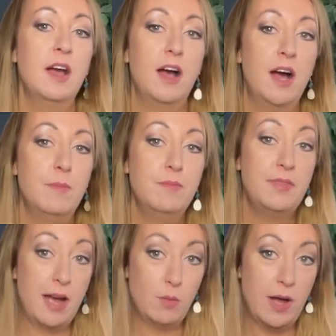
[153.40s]

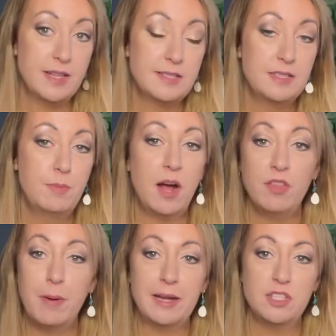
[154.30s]
NatWest, but
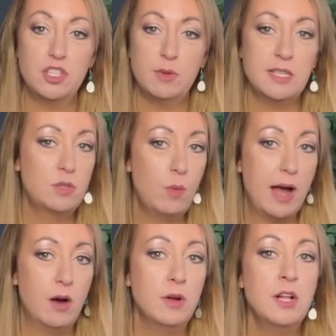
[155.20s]
other banks do it as
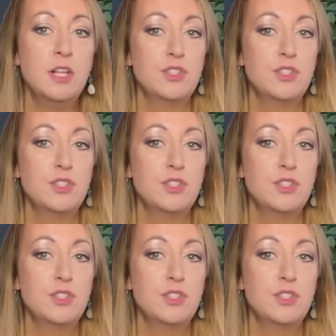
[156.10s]
well.